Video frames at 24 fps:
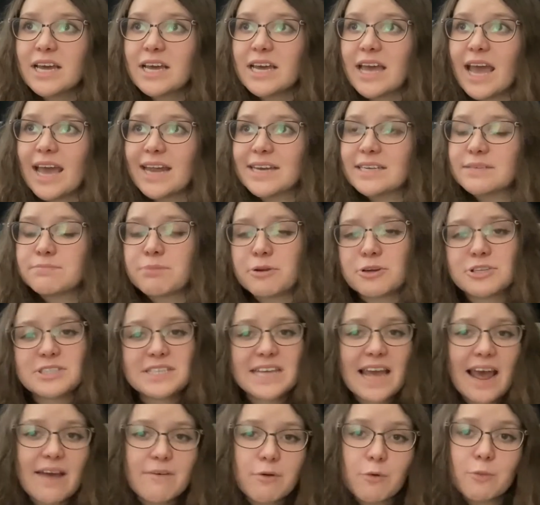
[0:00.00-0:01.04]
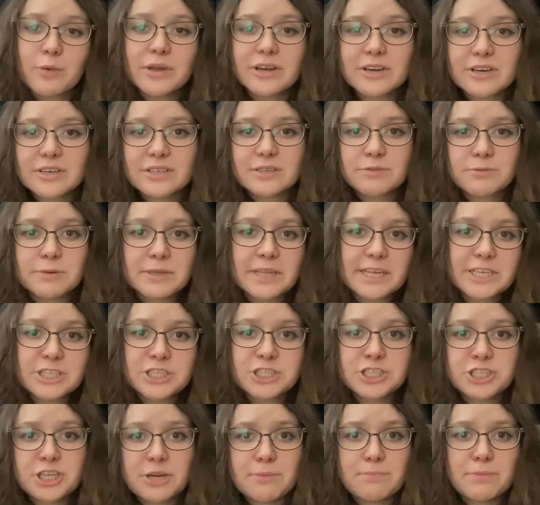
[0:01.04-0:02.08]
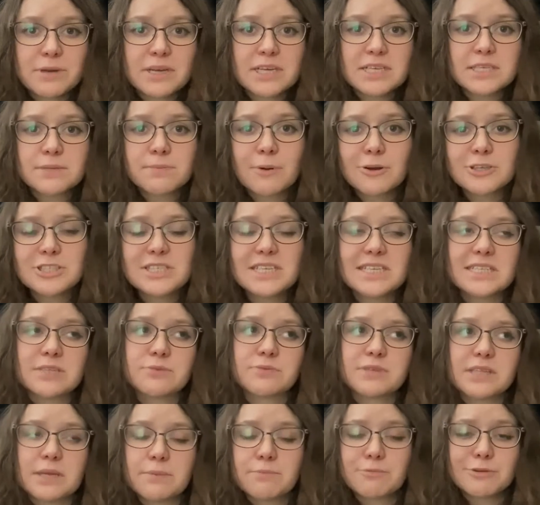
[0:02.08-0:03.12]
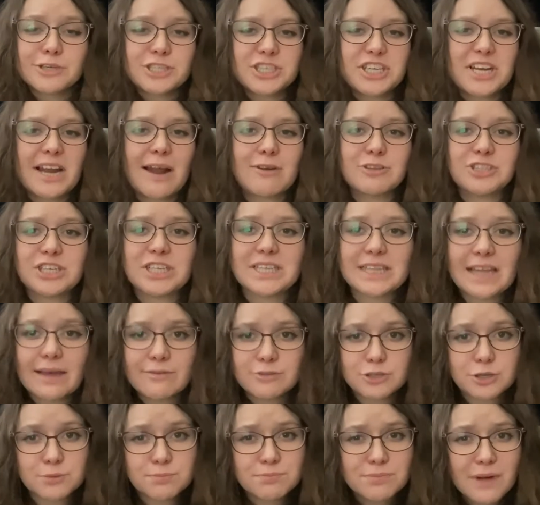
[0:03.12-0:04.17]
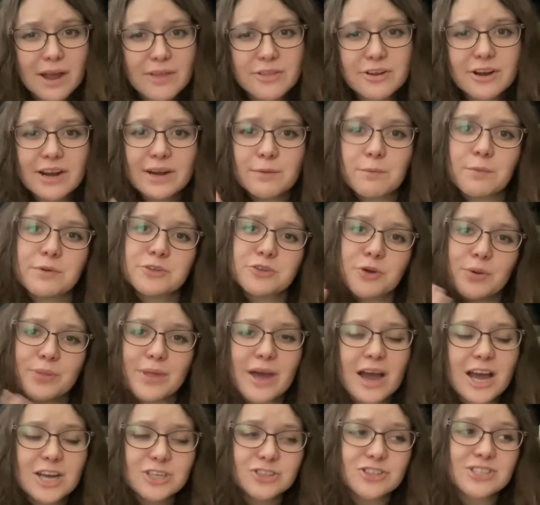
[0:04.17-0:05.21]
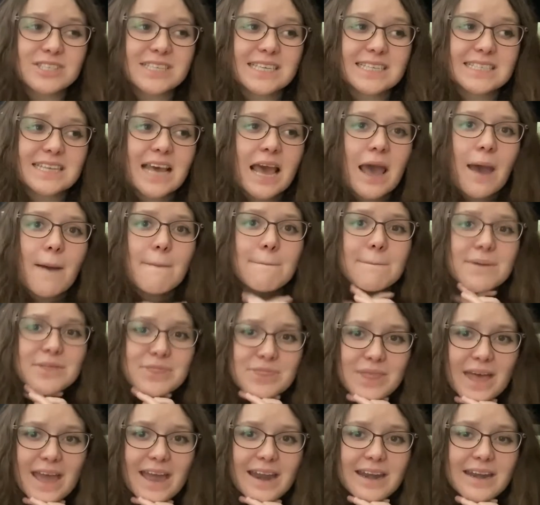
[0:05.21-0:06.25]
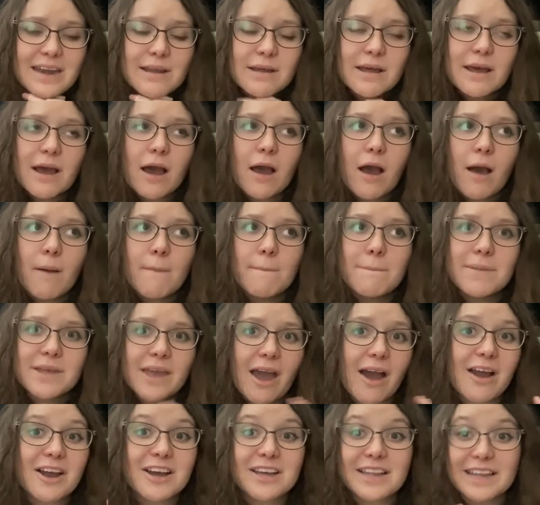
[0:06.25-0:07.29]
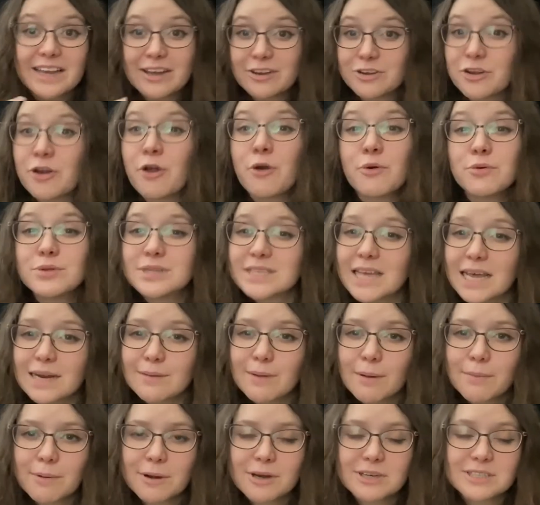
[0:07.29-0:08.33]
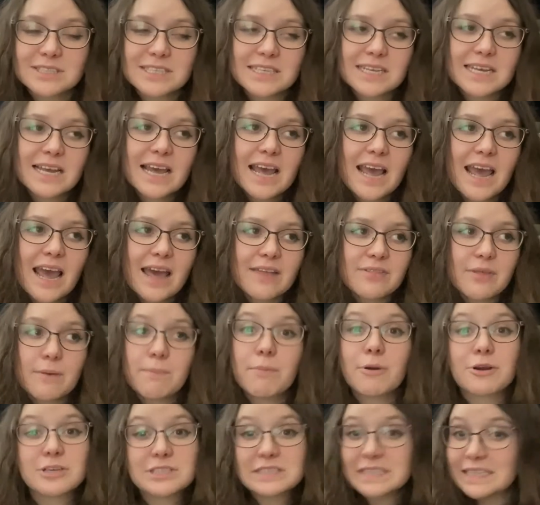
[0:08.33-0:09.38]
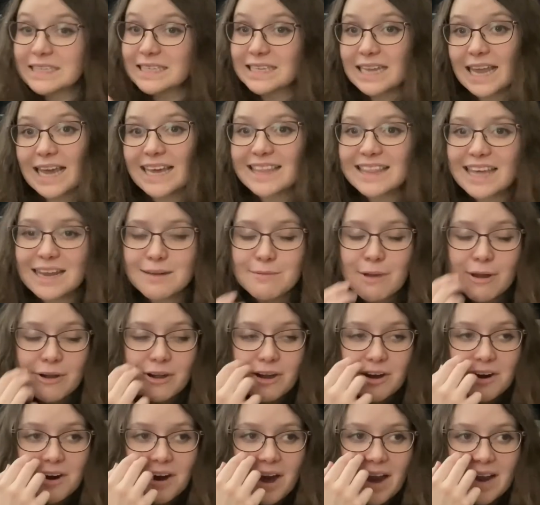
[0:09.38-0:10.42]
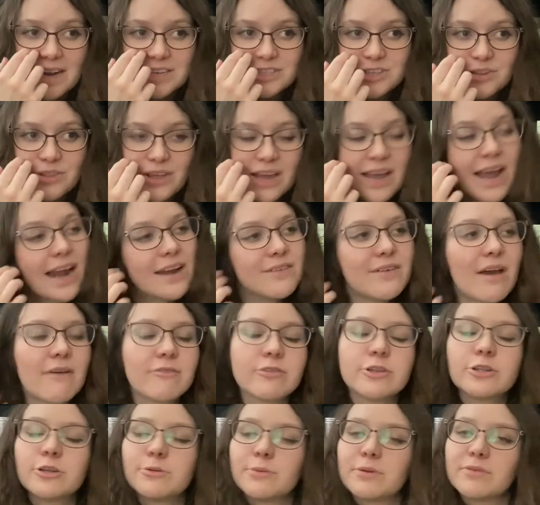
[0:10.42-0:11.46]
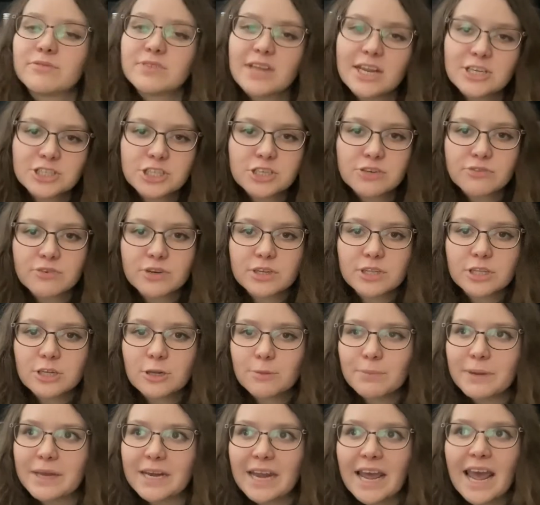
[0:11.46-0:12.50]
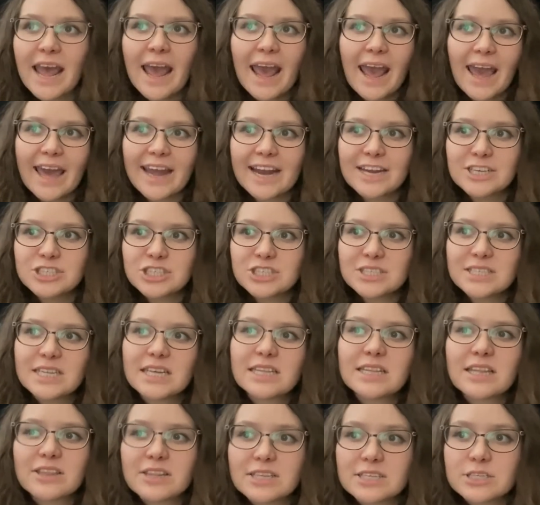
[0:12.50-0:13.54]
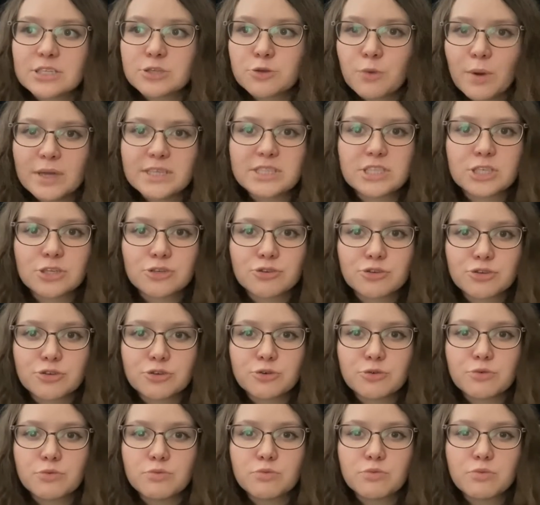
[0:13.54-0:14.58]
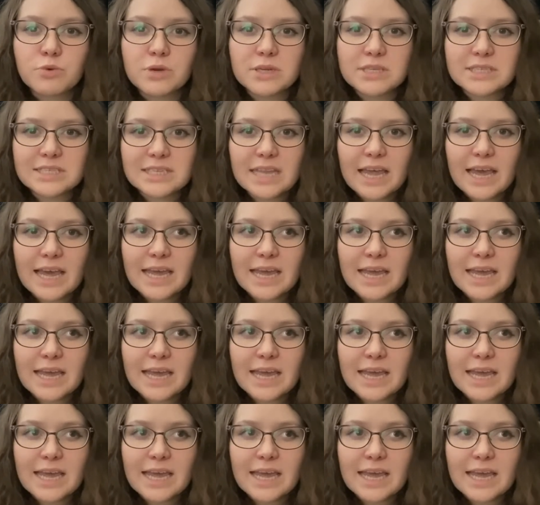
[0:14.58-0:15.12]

and Percy have a weird relationship because Percy doesn't really appreciate how she left her brother and would join the Huntresses, but then Bianca knows that about Percy, that Percy doesn't like that about her, and so they kind of have a little bit of tension for a little bit. And I just think that this questing crew was